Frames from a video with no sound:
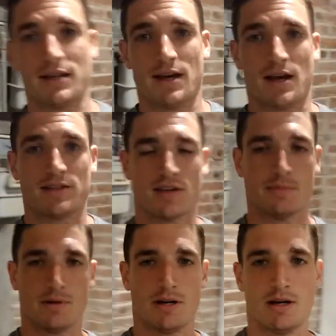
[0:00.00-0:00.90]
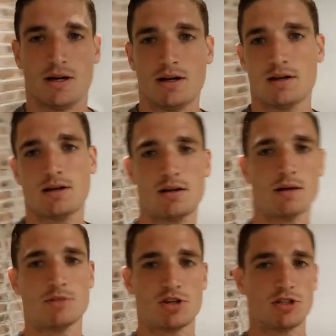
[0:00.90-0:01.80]
guys, I'm
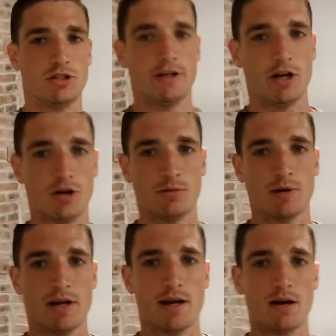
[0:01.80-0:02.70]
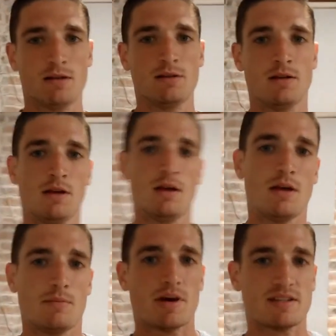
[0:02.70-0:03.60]
just chilling at home right now.
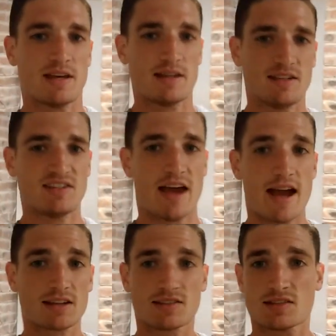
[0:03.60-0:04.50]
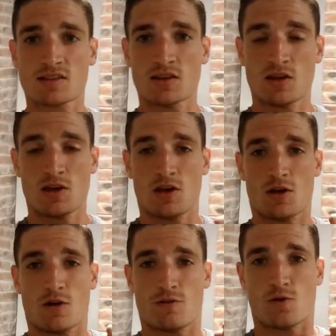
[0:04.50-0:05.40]
About to head to Zach's
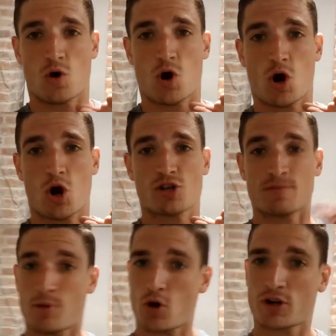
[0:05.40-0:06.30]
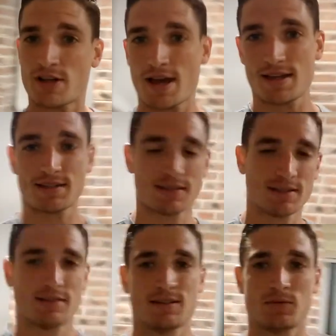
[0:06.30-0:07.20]
for some poker nights,
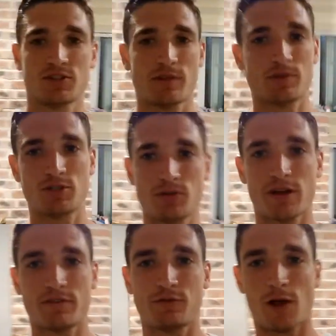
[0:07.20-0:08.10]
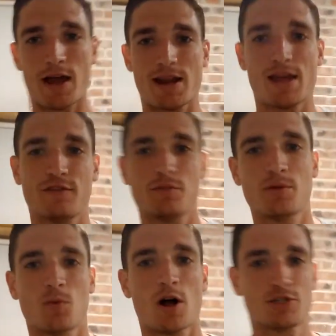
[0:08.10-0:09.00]
which I've been doing every Friday if you've
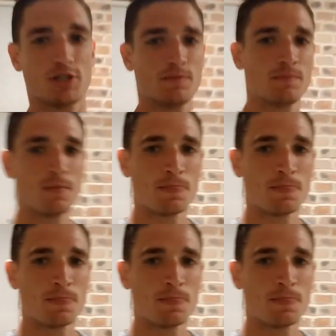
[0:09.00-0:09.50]
been watching.